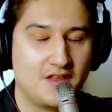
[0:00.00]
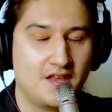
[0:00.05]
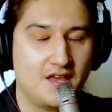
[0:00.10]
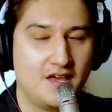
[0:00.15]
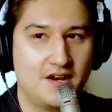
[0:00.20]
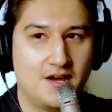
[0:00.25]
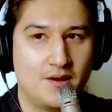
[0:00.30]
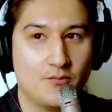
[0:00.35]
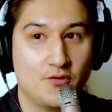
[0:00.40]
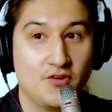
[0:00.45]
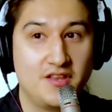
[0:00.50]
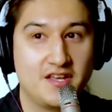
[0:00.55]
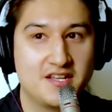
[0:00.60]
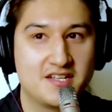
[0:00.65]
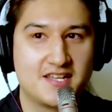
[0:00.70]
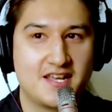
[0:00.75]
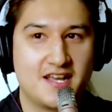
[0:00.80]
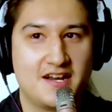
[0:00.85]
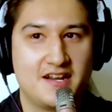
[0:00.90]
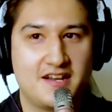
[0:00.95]
and I'm really
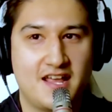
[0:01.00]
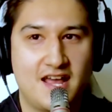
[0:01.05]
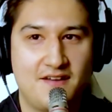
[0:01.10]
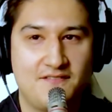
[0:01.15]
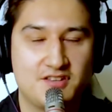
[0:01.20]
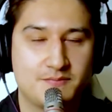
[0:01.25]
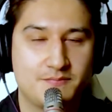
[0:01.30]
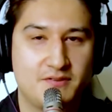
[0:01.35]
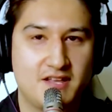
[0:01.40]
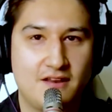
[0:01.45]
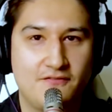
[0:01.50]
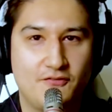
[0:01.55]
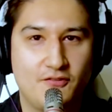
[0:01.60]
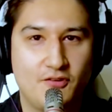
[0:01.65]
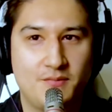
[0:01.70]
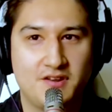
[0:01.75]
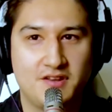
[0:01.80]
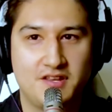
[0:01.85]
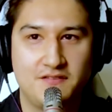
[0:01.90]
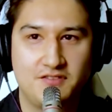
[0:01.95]
excited to have this
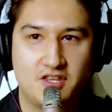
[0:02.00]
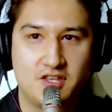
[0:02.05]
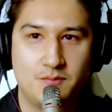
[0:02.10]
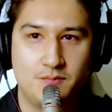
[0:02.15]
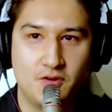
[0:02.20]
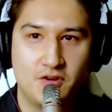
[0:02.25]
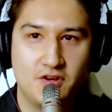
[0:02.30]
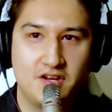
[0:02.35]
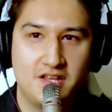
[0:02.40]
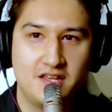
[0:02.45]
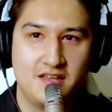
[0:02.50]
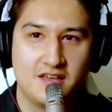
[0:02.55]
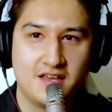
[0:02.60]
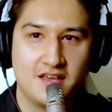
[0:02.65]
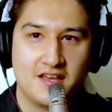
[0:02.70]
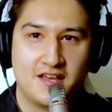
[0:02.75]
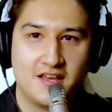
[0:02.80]
platform to give the community